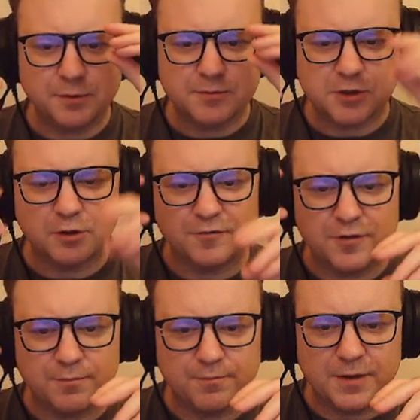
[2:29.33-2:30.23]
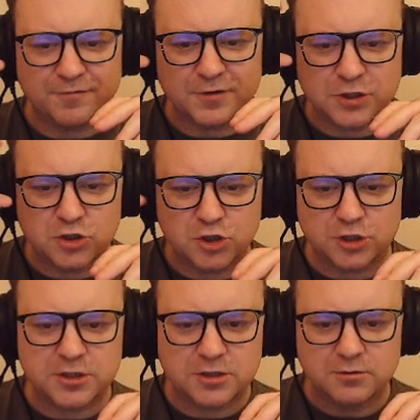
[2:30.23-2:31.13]
So if it's
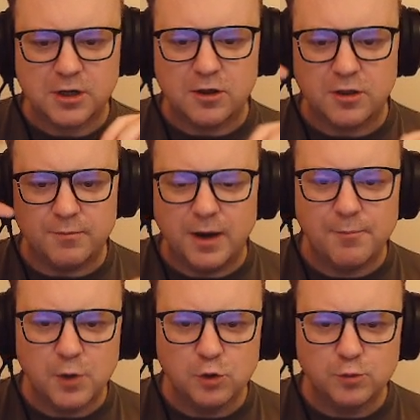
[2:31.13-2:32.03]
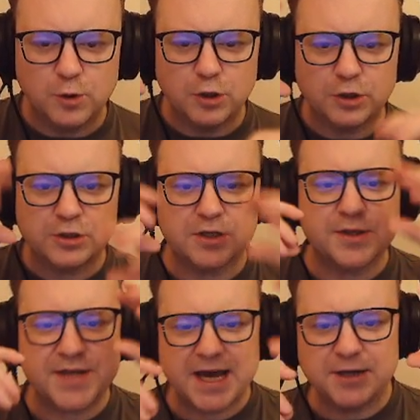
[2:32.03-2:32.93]
just the mum who works and the
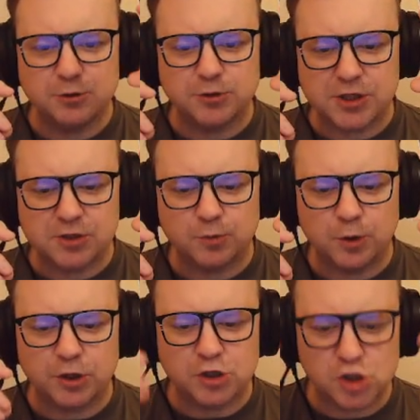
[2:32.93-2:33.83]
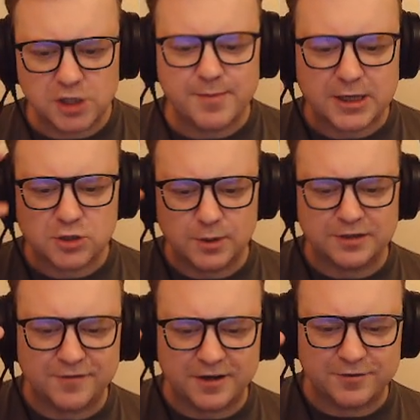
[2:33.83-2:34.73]
dad who doesn't work and she makes
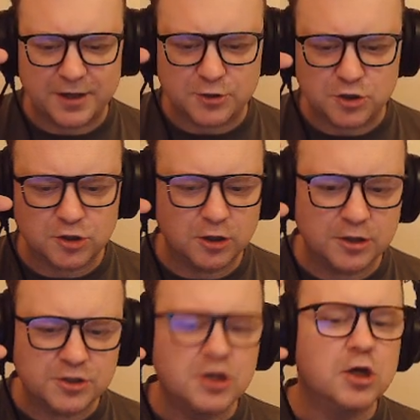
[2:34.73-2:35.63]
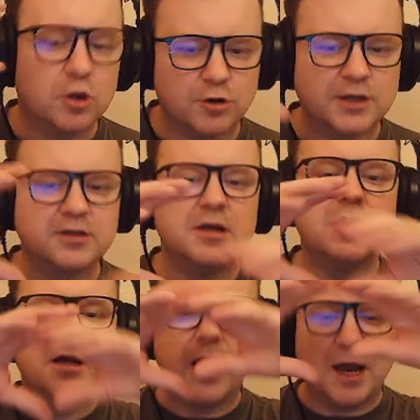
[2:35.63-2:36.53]
$25,000, great.
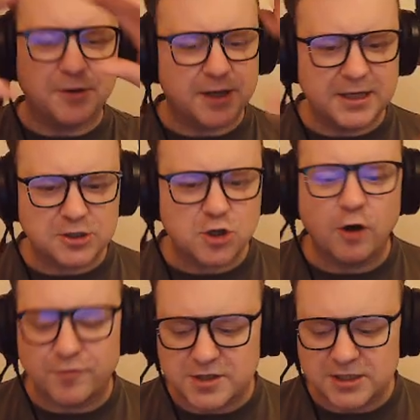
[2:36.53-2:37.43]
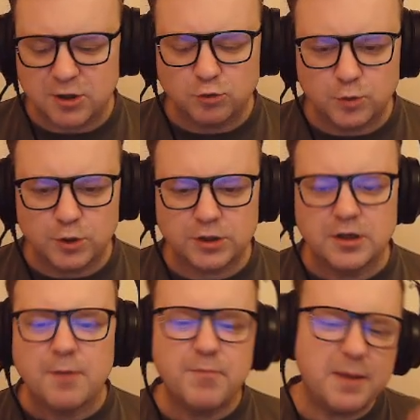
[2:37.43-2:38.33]
And the kids obviously don't work.
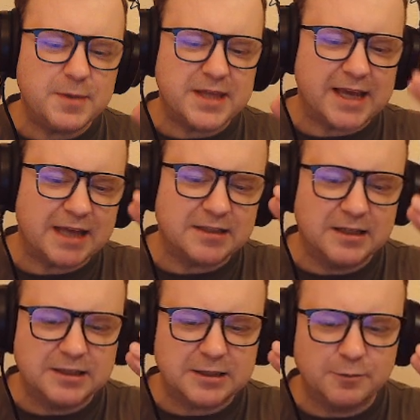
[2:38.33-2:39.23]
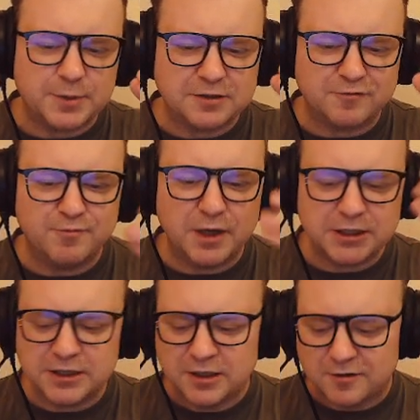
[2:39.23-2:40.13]
Maybe they get a little bit of
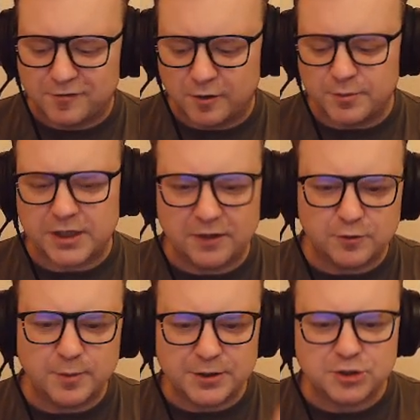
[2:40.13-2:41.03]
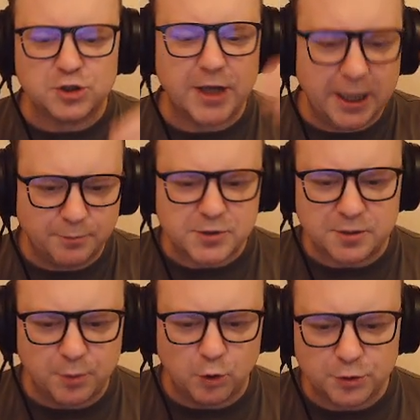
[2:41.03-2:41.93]
money from the government to help
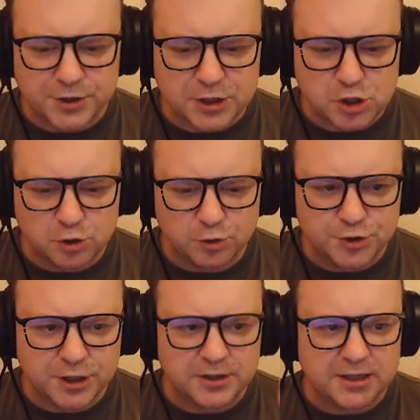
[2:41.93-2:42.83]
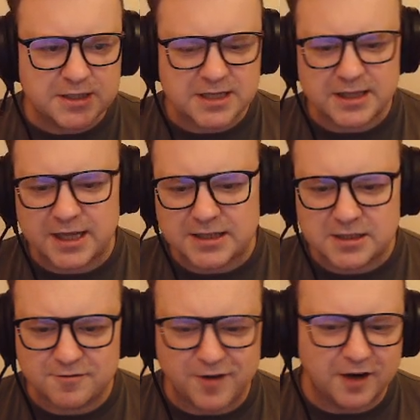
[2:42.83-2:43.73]
support their children. Let's say that's
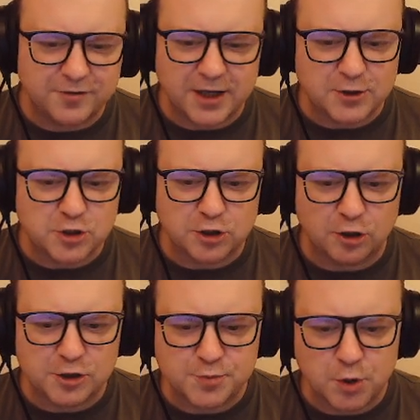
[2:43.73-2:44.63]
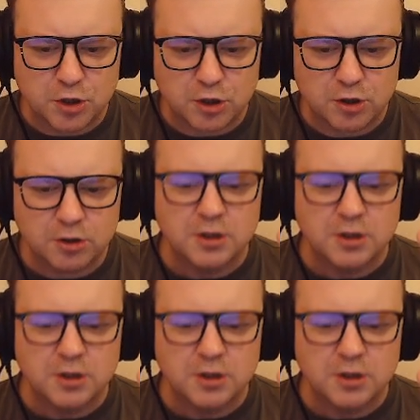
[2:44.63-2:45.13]
$5,000 per year.